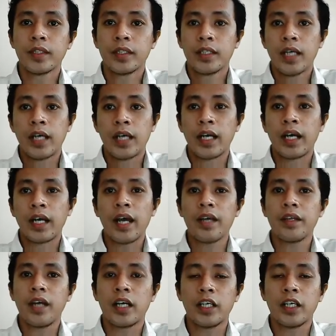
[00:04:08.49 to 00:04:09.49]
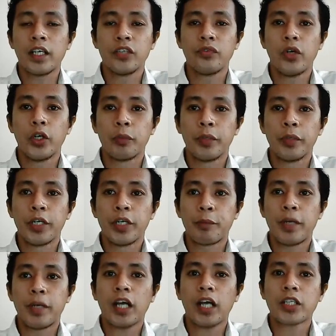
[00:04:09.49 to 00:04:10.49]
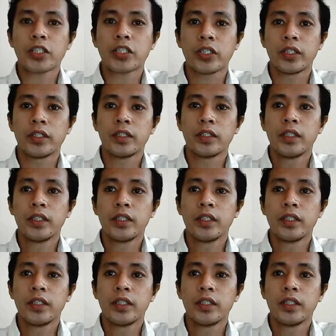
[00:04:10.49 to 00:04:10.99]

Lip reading: And again, they are involved in the production